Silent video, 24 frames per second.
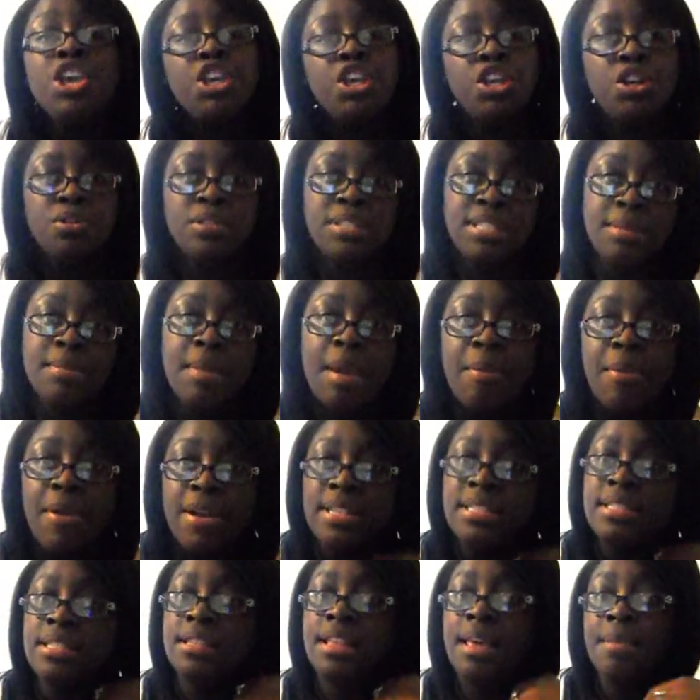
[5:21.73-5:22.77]
you know, see my
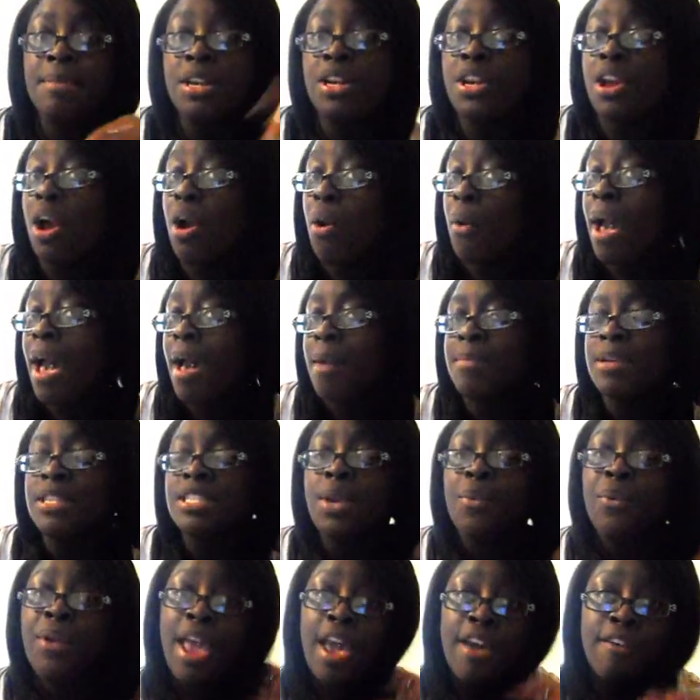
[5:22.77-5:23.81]
breast and let me know how much
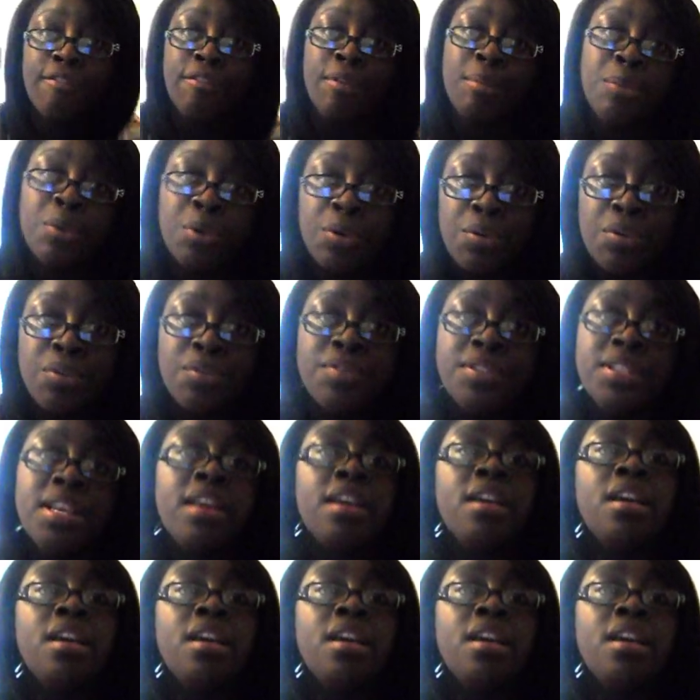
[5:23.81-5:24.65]
I would have removed.